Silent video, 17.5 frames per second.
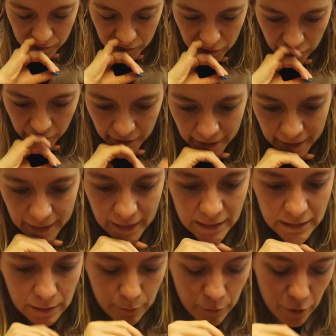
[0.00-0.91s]
The green
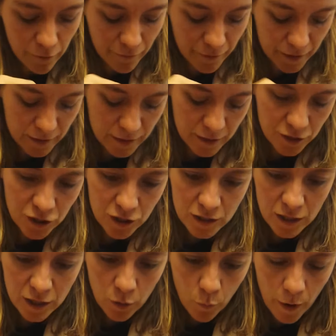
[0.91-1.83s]
has to move because he's
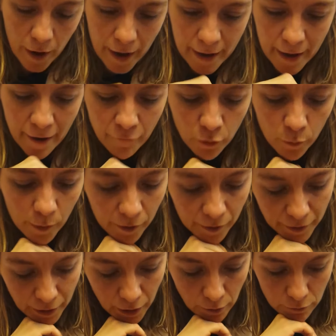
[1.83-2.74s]
just in the way
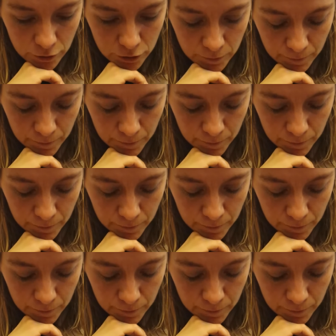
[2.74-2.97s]
everywhere he goes.